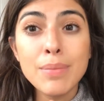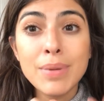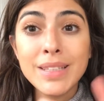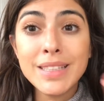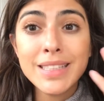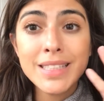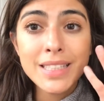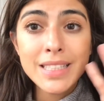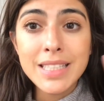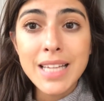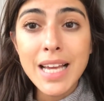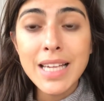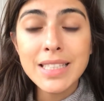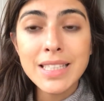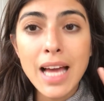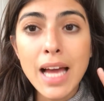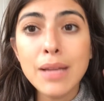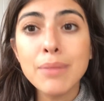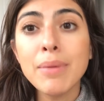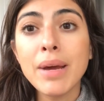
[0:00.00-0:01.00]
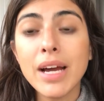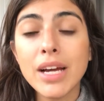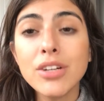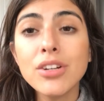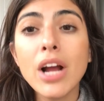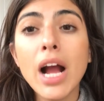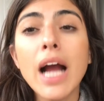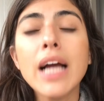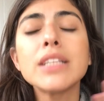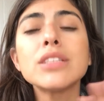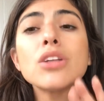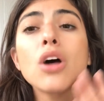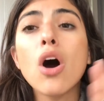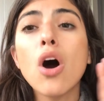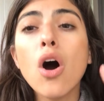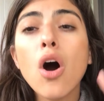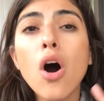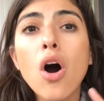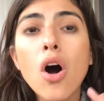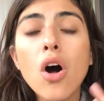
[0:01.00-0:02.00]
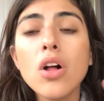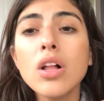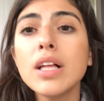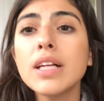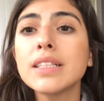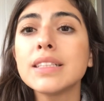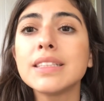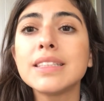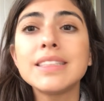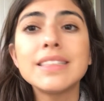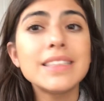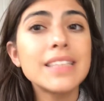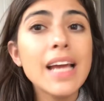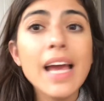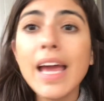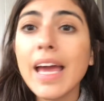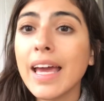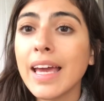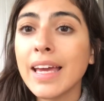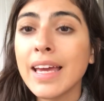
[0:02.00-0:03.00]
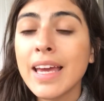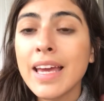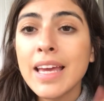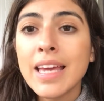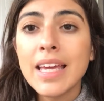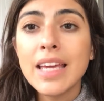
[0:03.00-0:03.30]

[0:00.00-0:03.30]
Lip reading: but stays on my under eyes all day,